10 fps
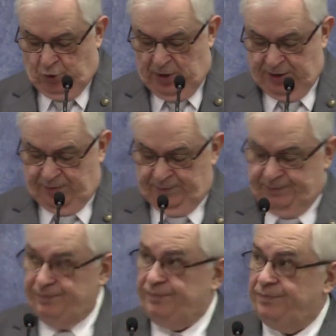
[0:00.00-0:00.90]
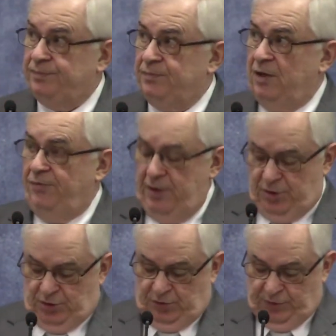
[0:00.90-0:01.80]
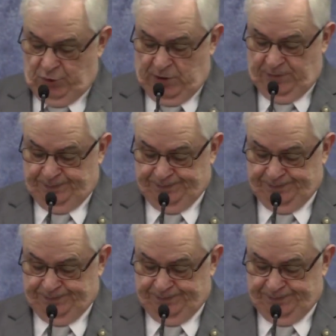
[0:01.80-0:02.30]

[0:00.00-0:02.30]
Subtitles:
1. Ephesians 2, verse 1.